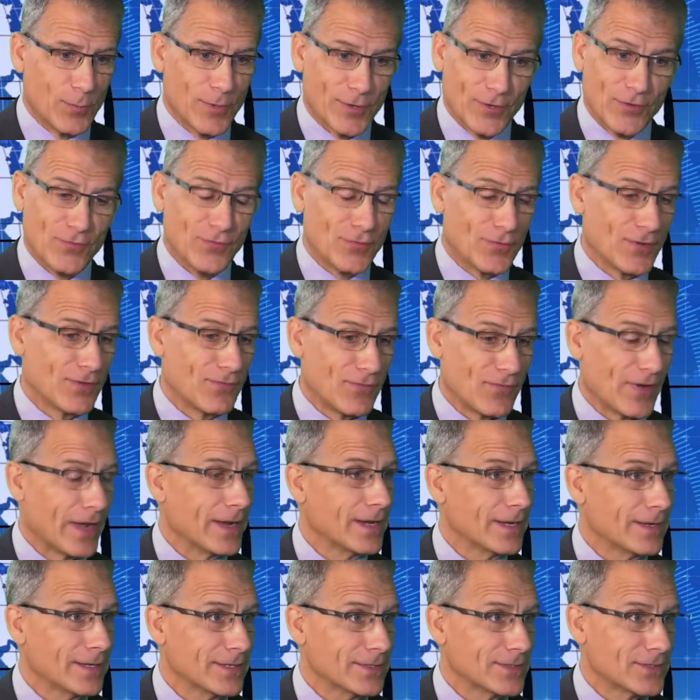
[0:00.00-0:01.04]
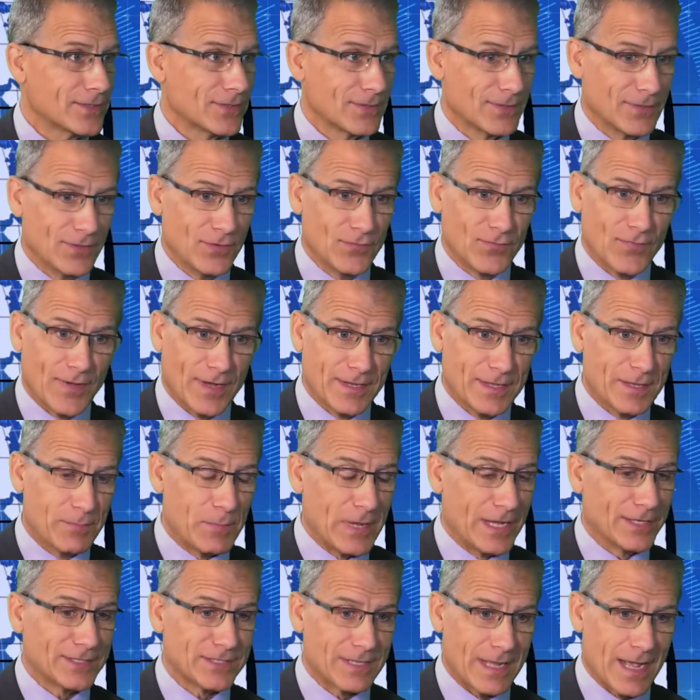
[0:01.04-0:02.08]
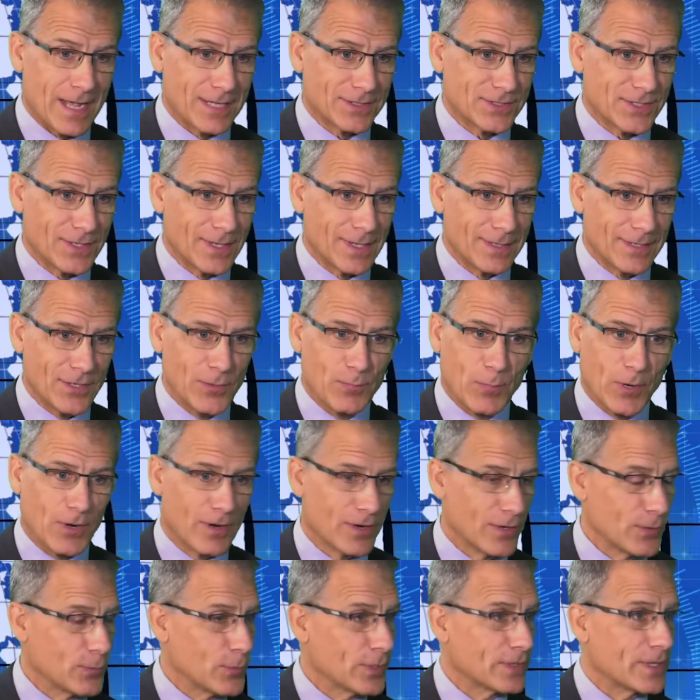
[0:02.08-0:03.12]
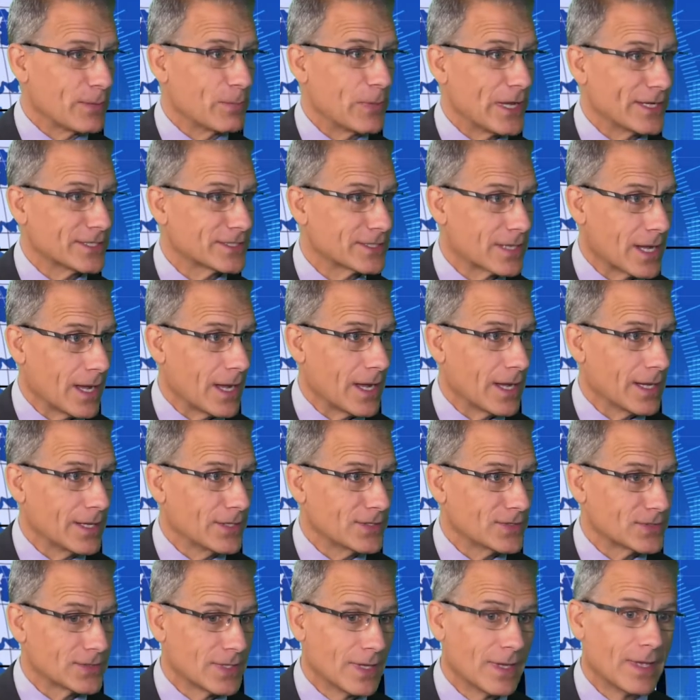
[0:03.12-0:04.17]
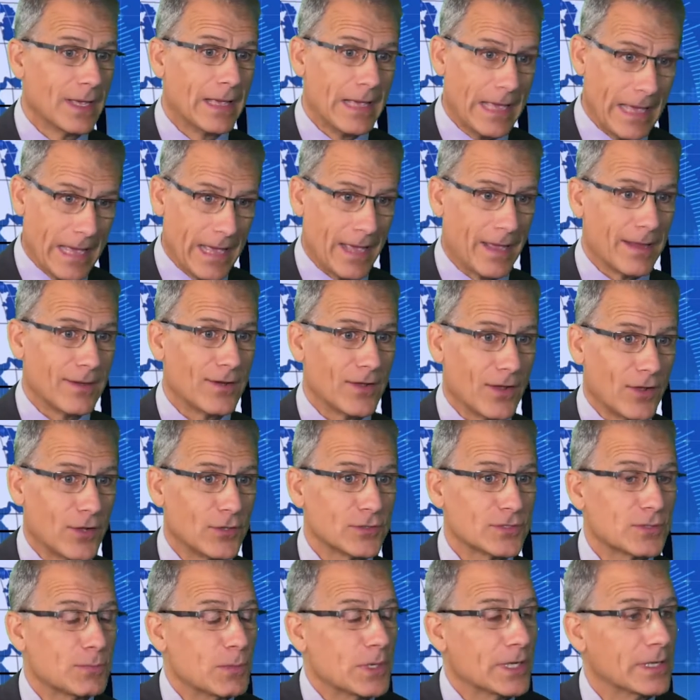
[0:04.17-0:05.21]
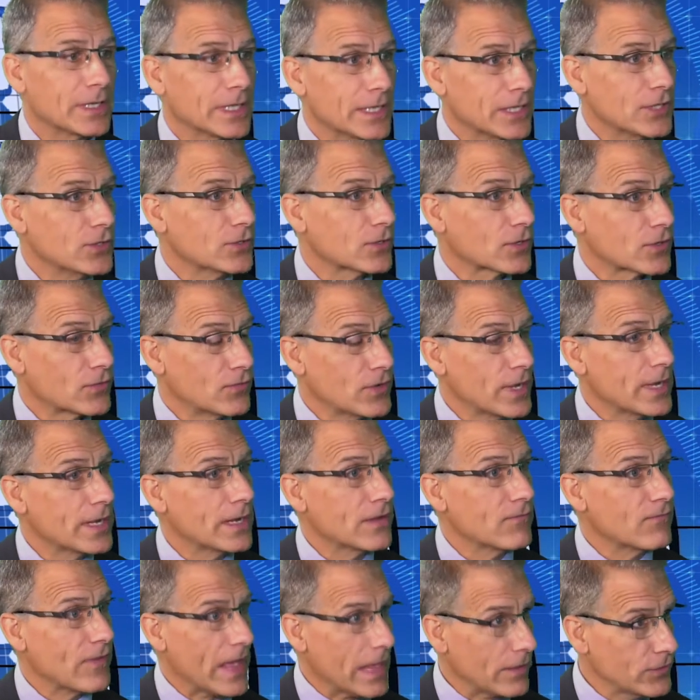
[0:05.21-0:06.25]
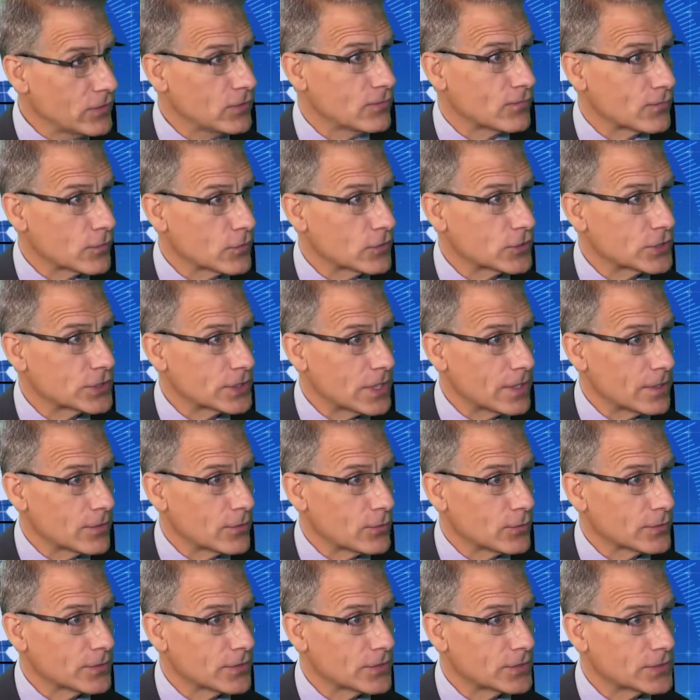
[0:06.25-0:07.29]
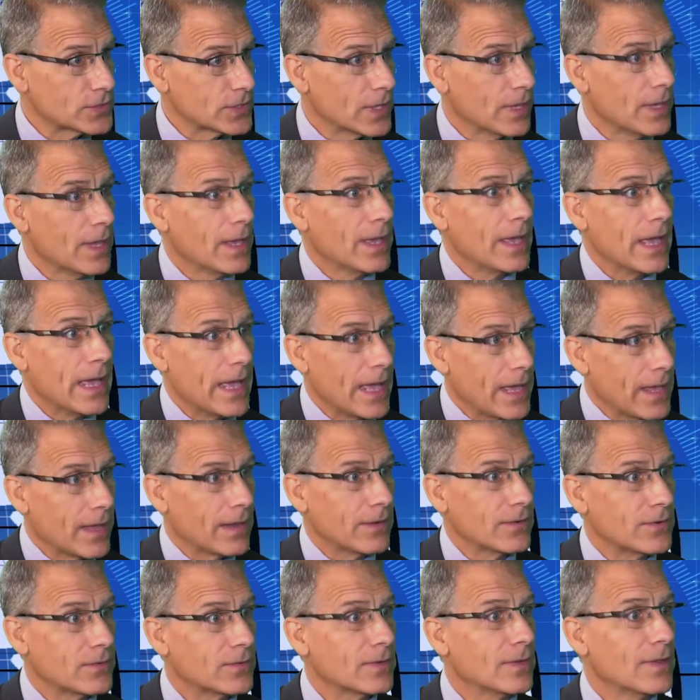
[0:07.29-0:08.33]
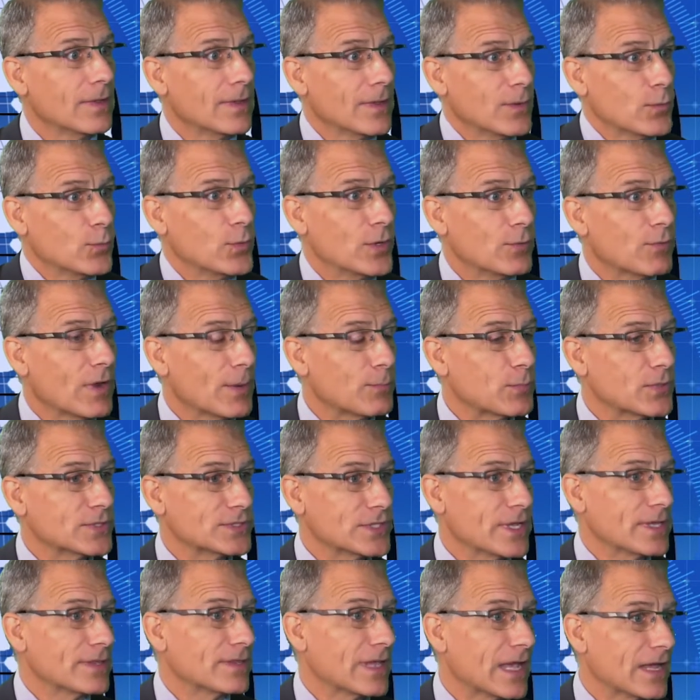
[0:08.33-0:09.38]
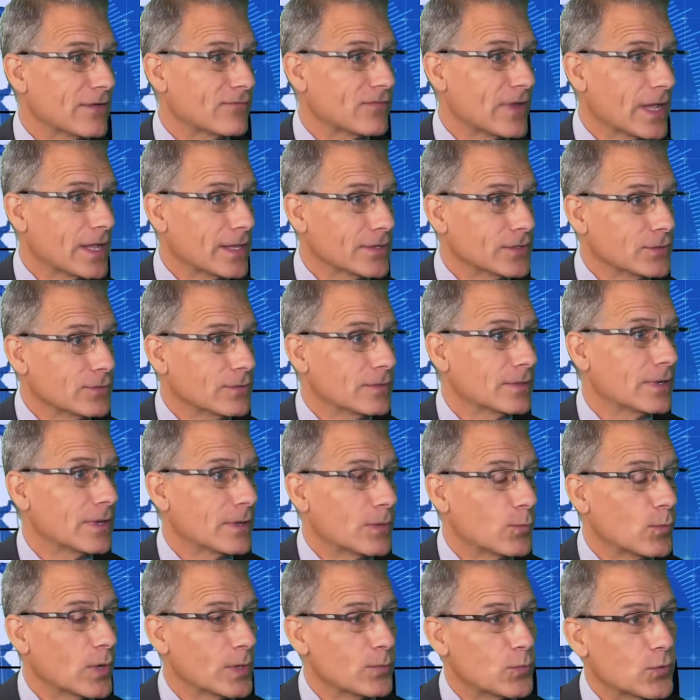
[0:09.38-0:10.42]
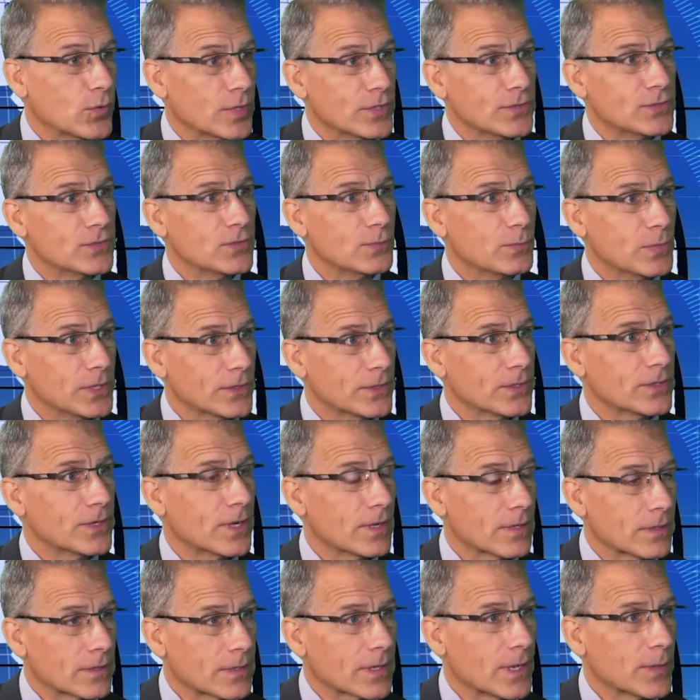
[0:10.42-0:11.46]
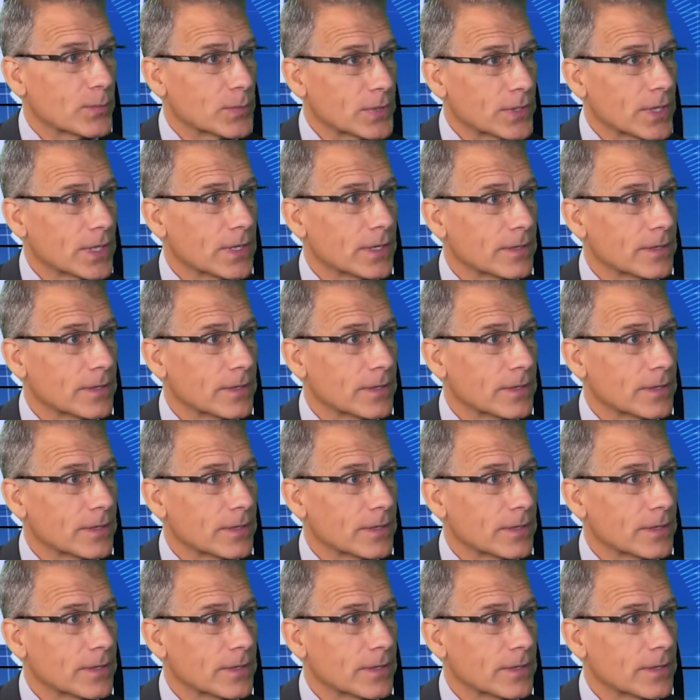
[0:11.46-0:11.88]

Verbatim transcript: where you can find it, you find the best asset, you partner with the best guys, and ultimately you're creating value for your shareholders and we represent that value in a $1.2 billion company